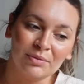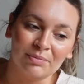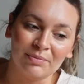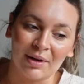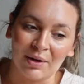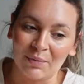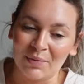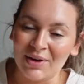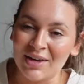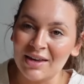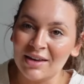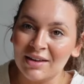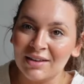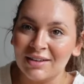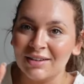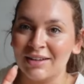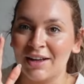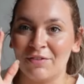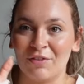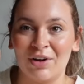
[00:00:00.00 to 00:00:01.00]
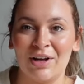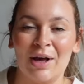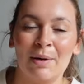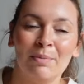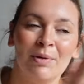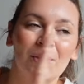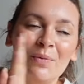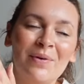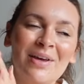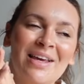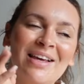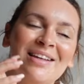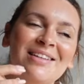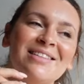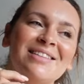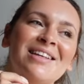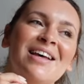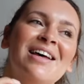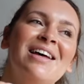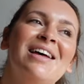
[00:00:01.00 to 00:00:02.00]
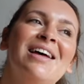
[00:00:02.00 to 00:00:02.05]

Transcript: my week, every couple of weeks.